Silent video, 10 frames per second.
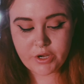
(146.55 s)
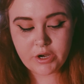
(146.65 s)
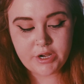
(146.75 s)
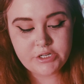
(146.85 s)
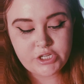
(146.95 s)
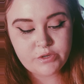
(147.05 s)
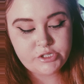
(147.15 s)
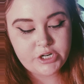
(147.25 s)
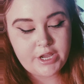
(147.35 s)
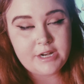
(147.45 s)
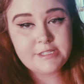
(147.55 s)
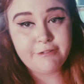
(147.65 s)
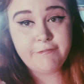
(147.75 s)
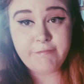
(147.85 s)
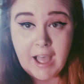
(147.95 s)
what you're gonna do is you're gonna
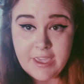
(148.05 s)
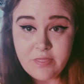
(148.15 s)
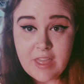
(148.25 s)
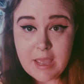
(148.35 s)
define